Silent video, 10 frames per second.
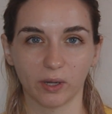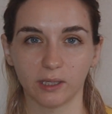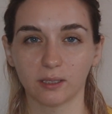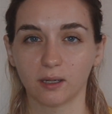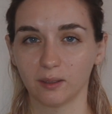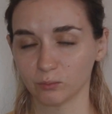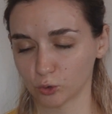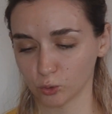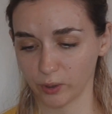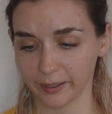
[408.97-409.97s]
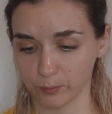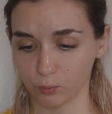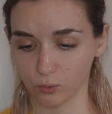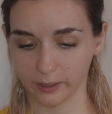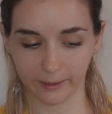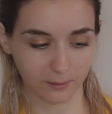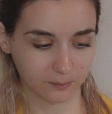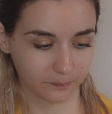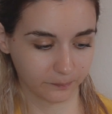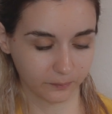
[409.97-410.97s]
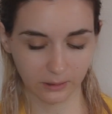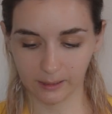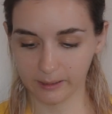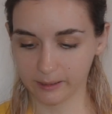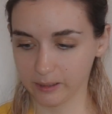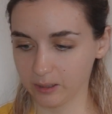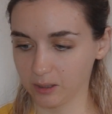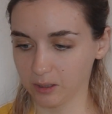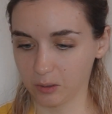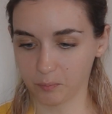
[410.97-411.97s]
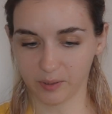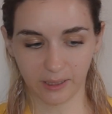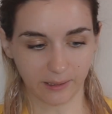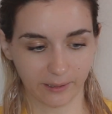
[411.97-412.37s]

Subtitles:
when it comes to hair pulling. But yeah,